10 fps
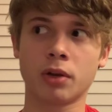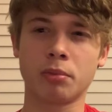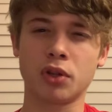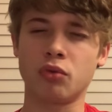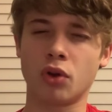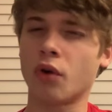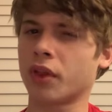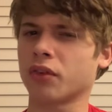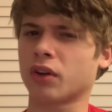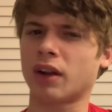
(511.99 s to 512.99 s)
but you know
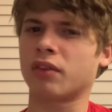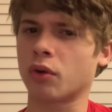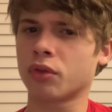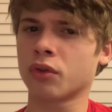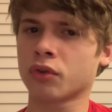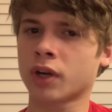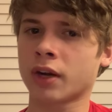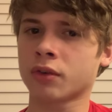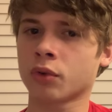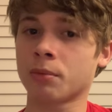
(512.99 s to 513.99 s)
that they're going to have to go through your
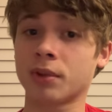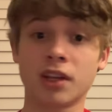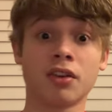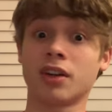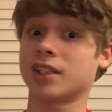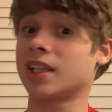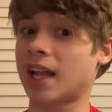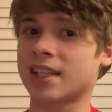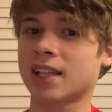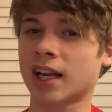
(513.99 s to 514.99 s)
territory, but then you're going to say
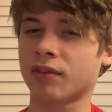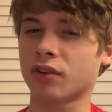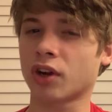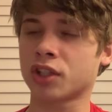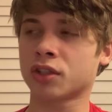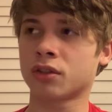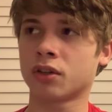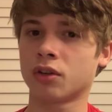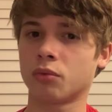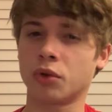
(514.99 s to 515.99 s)
that's an act of aggression
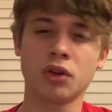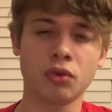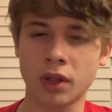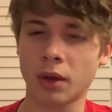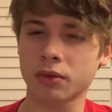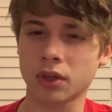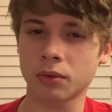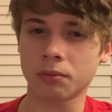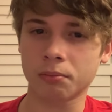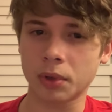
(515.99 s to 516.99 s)
when you knew that was going
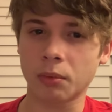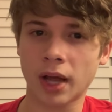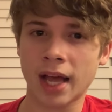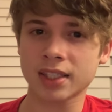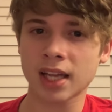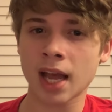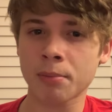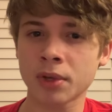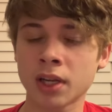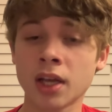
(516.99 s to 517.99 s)
to be what has to
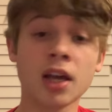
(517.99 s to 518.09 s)
happen.